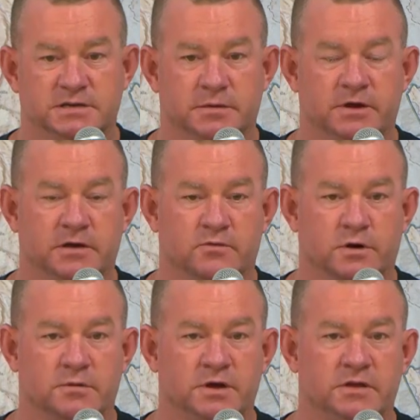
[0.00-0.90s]
because we're
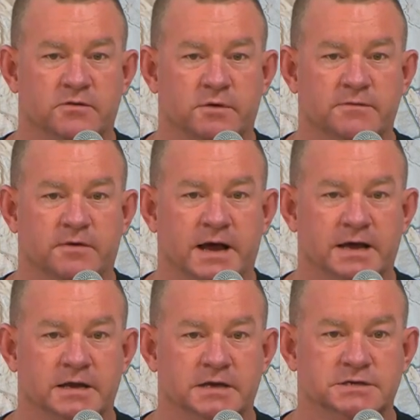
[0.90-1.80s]
going to be in these red flag
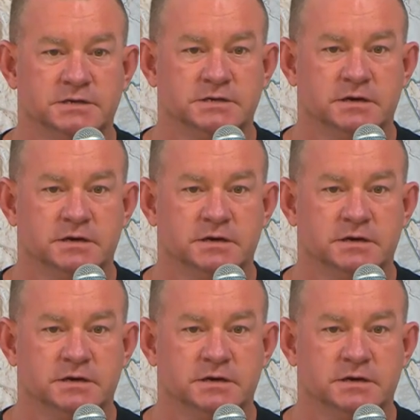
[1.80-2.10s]
conditions.